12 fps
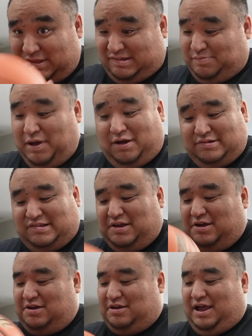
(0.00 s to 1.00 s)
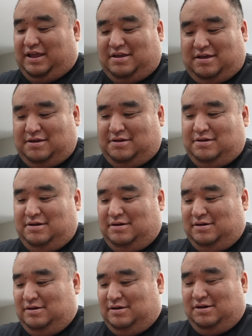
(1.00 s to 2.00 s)
It smells good. Like,
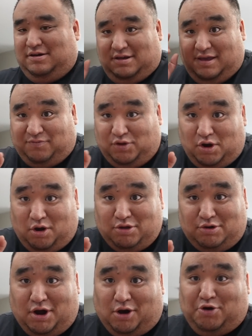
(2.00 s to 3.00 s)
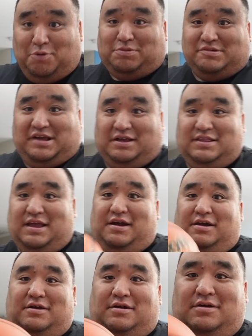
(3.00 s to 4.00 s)
if you know, you know. Hoopers out
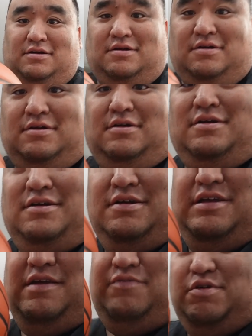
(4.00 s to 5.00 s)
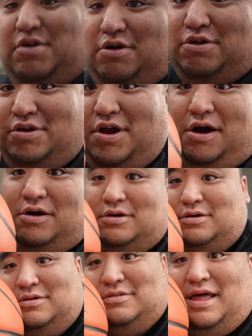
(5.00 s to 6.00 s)
there. If you know, you know.
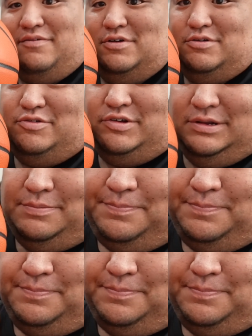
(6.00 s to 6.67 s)
The Evolution.